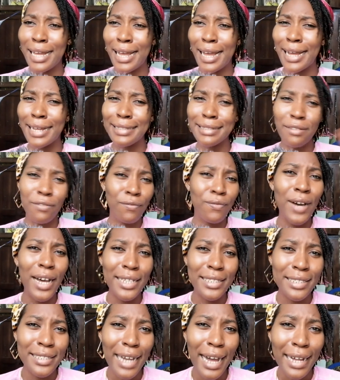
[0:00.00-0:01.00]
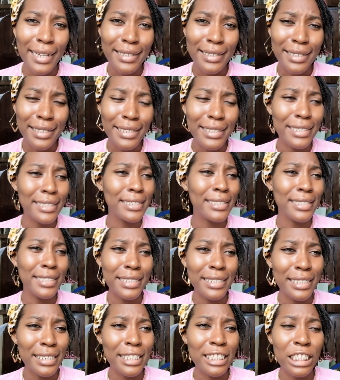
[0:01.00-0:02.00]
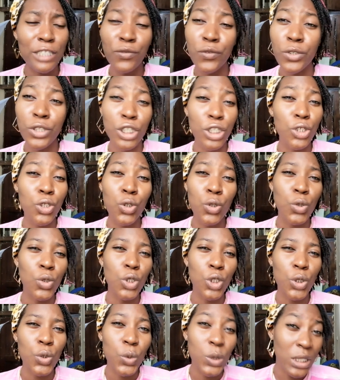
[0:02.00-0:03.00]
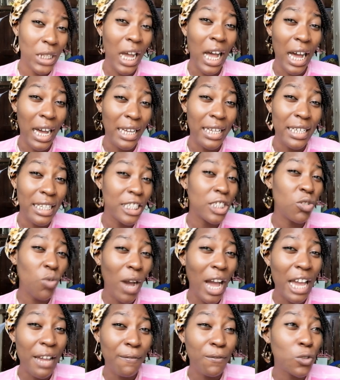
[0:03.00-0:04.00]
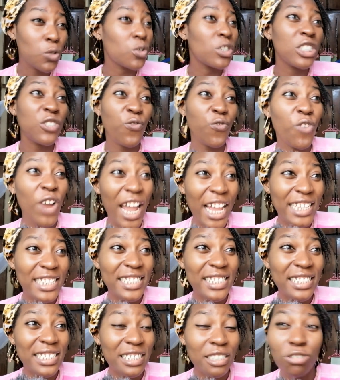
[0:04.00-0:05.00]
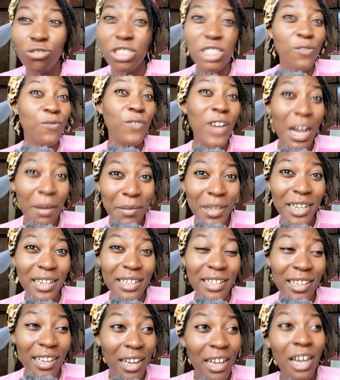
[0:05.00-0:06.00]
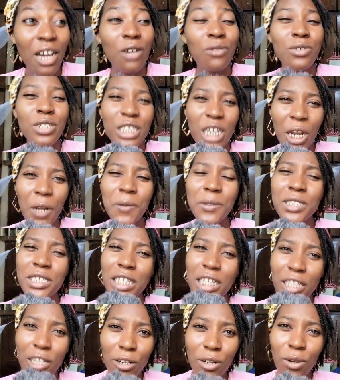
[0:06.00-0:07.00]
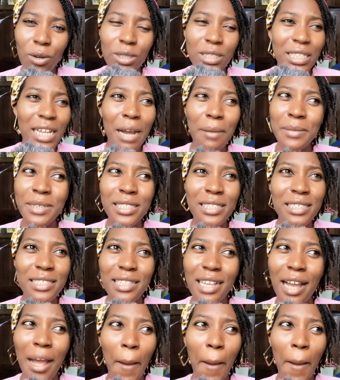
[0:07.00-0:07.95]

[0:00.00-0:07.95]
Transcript: and the fact that he didn't even introduce her, his wife, to his friends, to his family, which kind of said a lot. That means